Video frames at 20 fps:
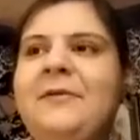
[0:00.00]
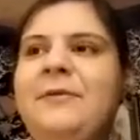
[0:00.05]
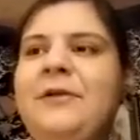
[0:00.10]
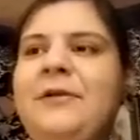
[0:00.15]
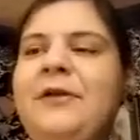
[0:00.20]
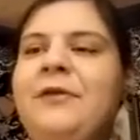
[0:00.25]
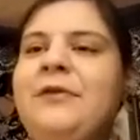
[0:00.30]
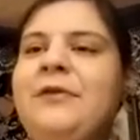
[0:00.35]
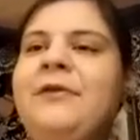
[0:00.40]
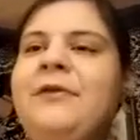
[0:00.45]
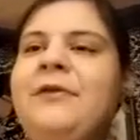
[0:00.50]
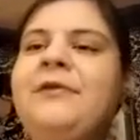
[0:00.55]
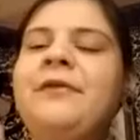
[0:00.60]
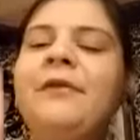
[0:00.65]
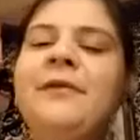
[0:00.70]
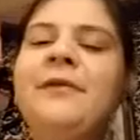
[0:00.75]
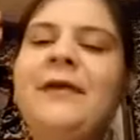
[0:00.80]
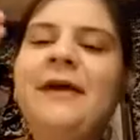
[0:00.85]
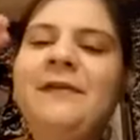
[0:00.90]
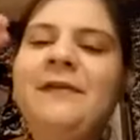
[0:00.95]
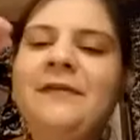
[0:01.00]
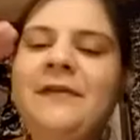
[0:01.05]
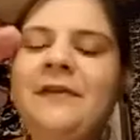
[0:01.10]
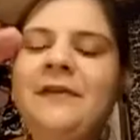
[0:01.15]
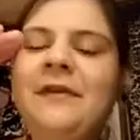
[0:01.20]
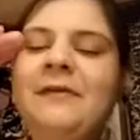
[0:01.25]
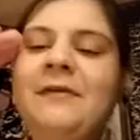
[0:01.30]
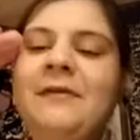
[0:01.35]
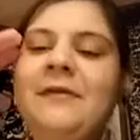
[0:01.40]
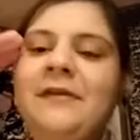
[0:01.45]
you don't have to
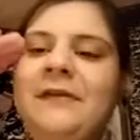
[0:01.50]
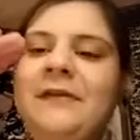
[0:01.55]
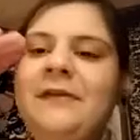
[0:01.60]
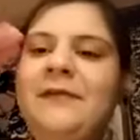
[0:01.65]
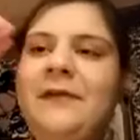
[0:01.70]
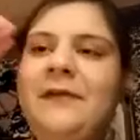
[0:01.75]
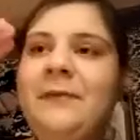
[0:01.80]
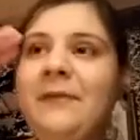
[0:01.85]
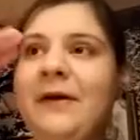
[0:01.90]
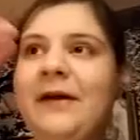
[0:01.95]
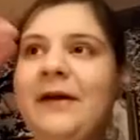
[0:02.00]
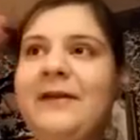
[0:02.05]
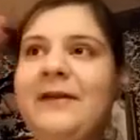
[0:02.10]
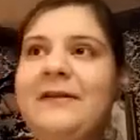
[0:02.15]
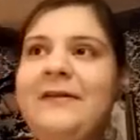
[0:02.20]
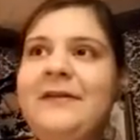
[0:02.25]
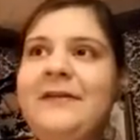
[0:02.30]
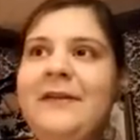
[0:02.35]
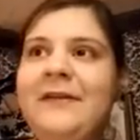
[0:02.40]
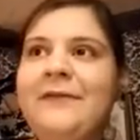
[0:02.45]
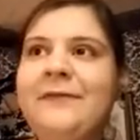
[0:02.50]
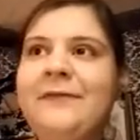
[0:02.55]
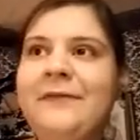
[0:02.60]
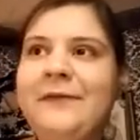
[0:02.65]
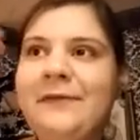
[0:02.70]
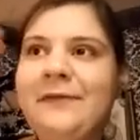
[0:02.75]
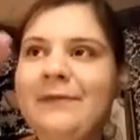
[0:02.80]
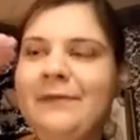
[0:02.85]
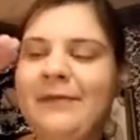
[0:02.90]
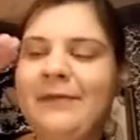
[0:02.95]
think with a different mindset
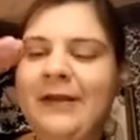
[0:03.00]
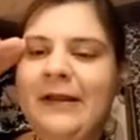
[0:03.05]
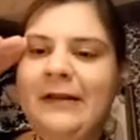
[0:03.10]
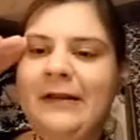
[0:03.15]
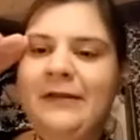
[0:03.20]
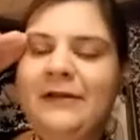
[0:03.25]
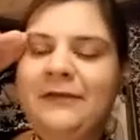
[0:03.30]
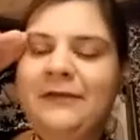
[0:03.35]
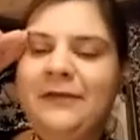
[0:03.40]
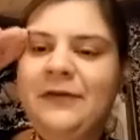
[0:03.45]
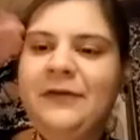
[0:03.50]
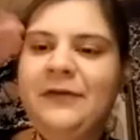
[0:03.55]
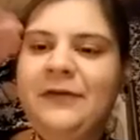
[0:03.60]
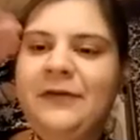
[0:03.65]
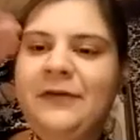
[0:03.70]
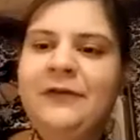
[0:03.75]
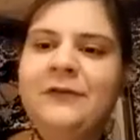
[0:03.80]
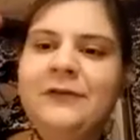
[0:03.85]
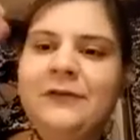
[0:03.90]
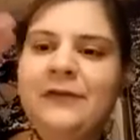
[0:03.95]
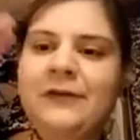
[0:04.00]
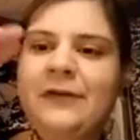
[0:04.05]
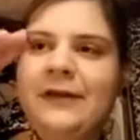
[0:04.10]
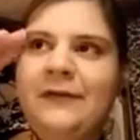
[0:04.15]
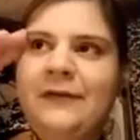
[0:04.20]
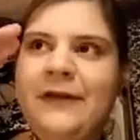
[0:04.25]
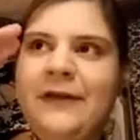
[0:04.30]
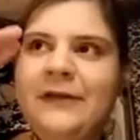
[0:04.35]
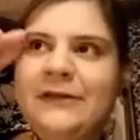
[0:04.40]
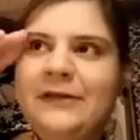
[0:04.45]
for like different social
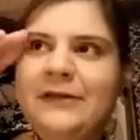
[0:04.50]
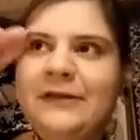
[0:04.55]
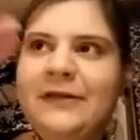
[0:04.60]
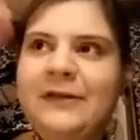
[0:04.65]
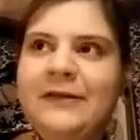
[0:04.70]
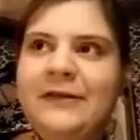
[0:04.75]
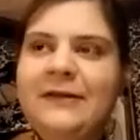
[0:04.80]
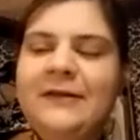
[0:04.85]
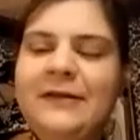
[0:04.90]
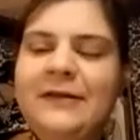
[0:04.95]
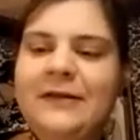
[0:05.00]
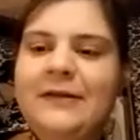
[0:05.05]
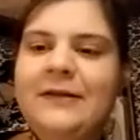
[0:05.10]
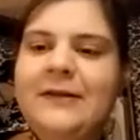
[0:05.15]
conventions, and